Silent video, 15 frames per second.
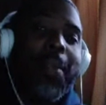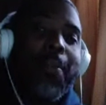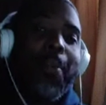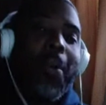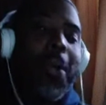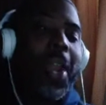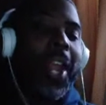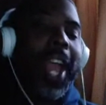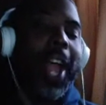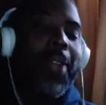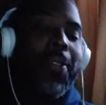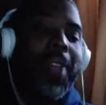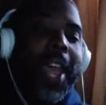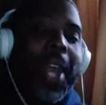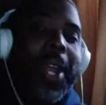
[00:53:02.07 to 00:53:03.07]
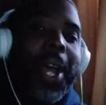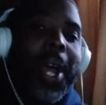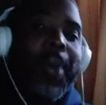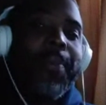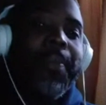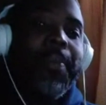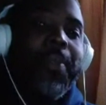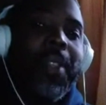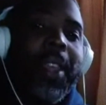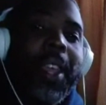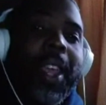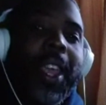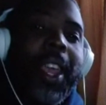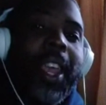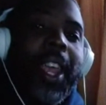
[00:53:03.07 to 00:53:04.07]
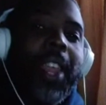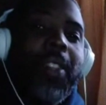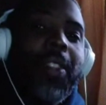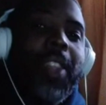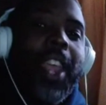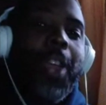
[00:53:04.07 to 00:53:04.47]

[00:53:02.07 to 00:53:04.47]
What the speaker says: pointing out that it